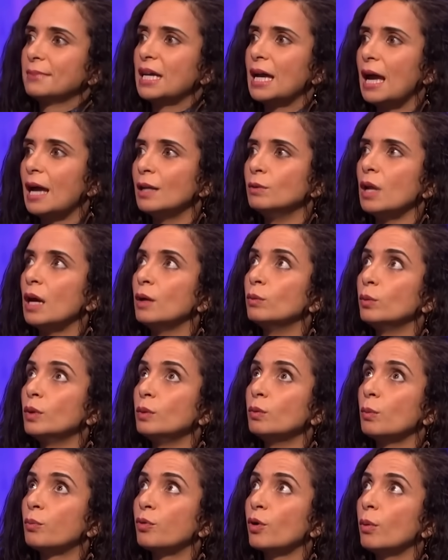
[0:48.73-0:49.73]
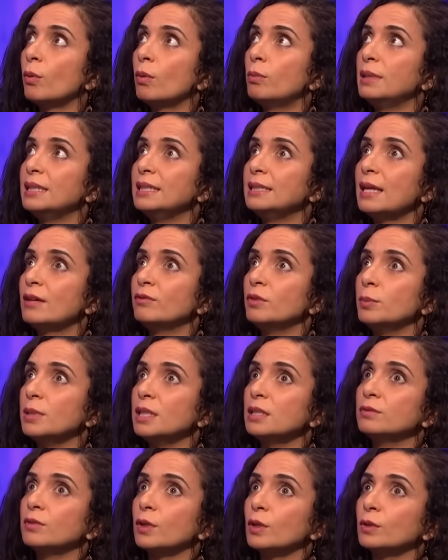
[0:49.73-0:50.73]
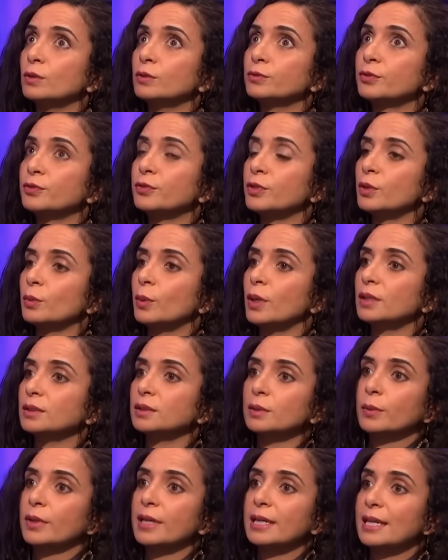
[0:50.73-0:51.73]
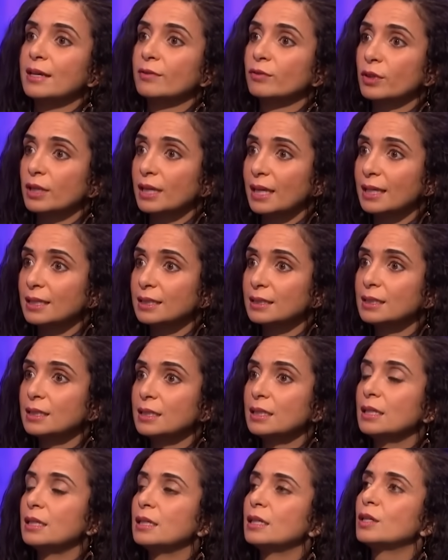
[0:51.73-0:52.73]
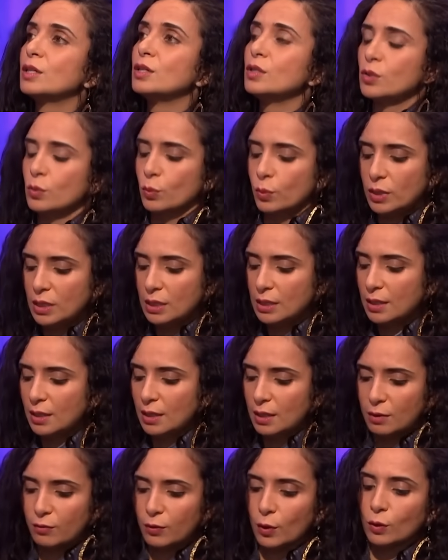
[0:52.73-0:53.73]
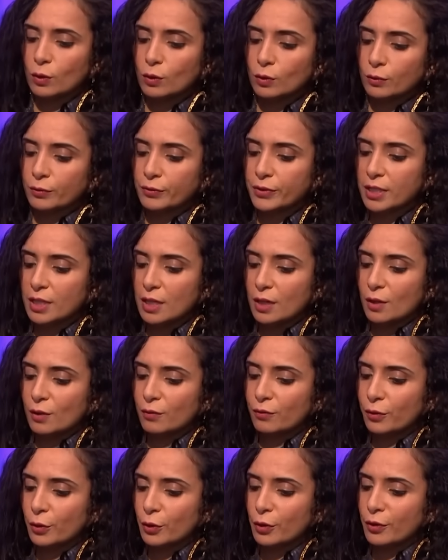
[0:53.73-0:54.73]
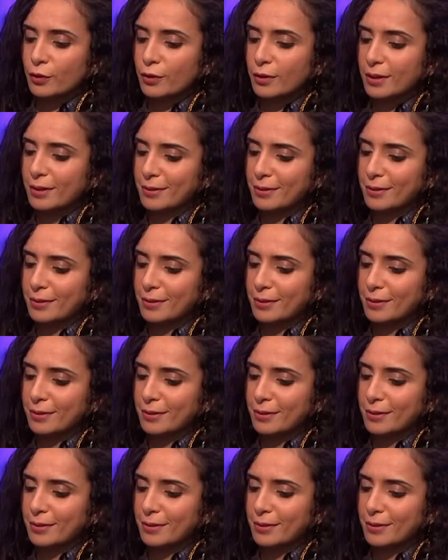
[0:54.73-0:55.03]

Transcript: And, and we will probably never be evolved for the world that we're in ever again because we evolved for